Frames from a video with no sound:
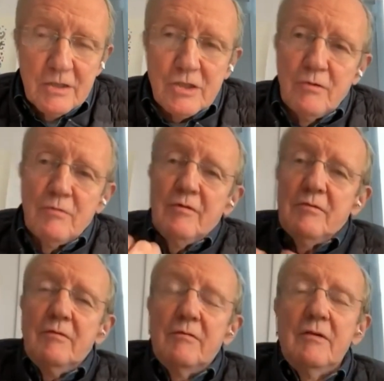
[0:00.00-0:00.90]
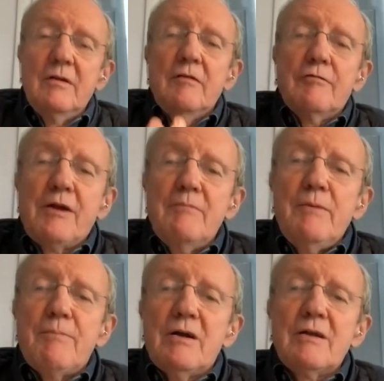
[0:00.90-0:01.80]
So from
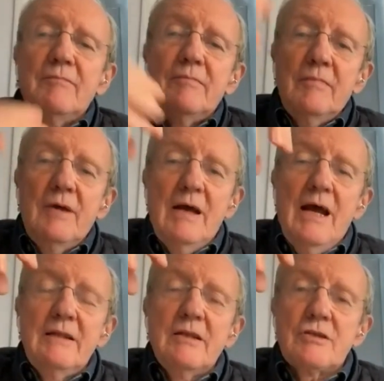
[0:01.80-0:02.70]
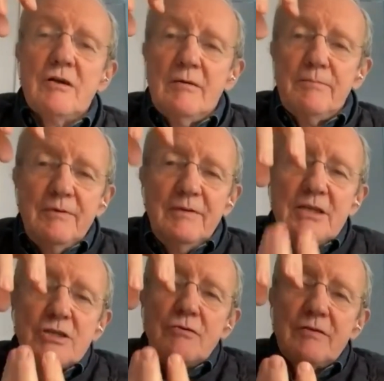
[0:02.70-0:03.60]
the bottom and the top,
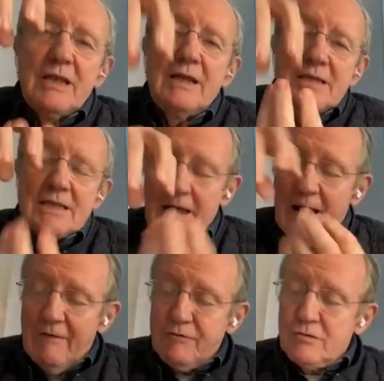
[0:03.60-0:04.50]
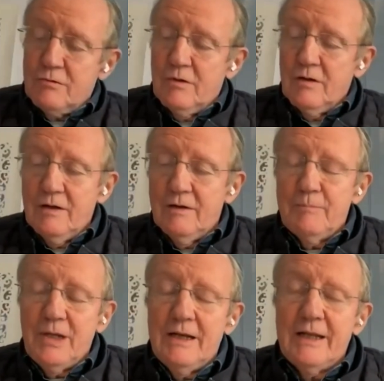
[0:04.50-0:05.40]
these two things have to uh,
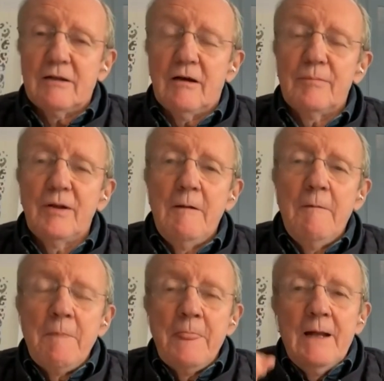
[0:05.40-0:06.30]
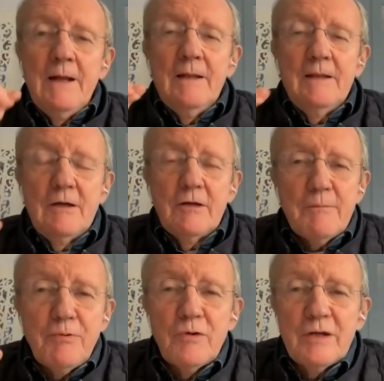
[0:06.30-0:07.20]
be linked up. The
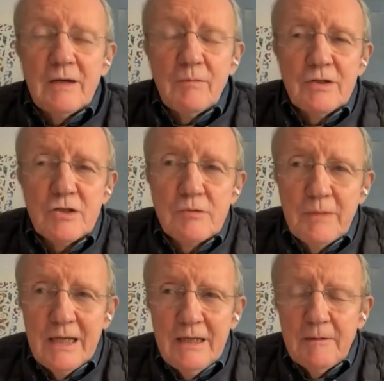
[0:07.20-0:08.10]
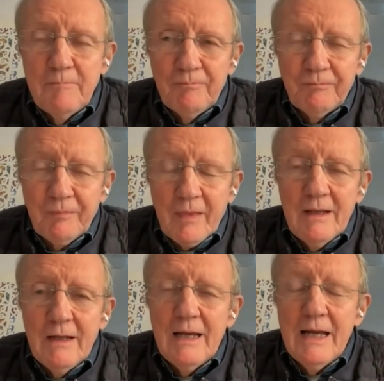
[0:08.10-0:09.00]
other point I want to make,
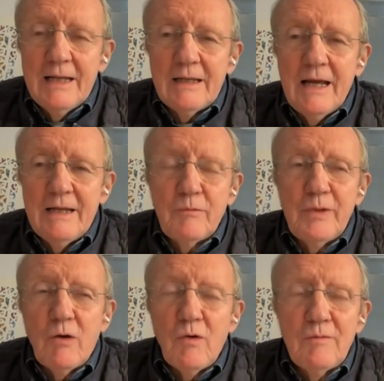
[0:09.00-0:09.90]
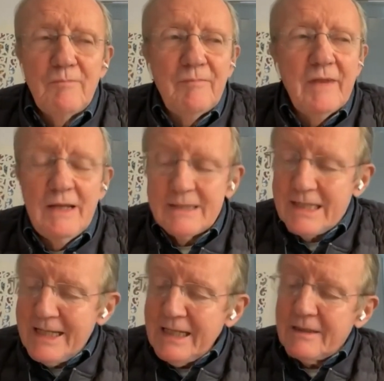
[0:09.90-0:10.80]
and, and we all,
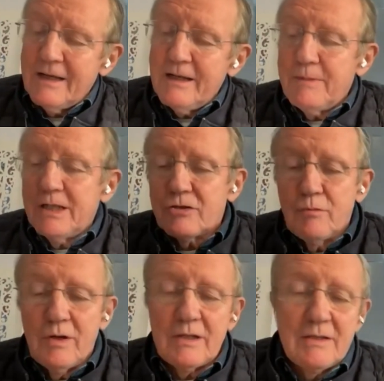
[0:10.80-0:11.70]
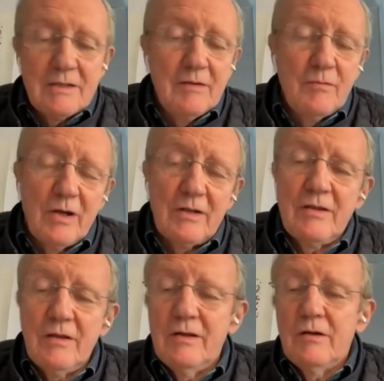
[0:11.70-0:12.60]
it's linked a little bit to what, what
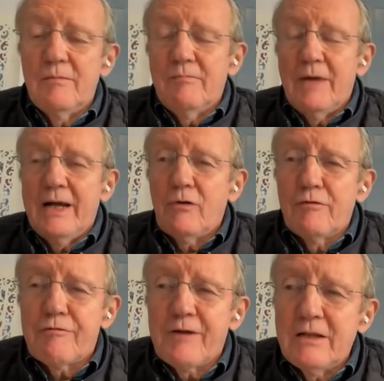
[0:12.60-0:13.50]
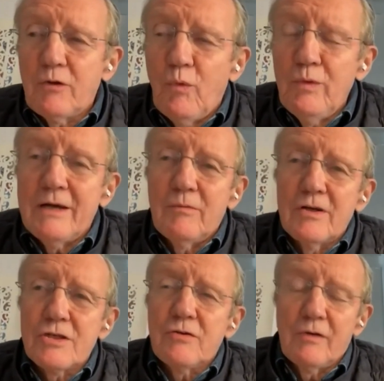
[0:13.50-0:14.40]
uh, my good friend Runa
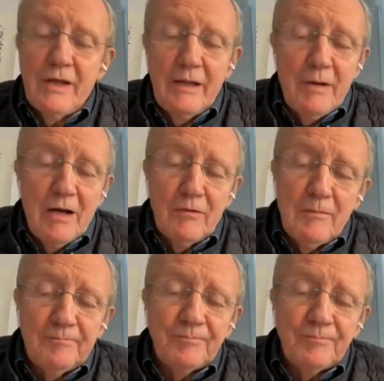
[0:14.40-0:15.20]
was talking about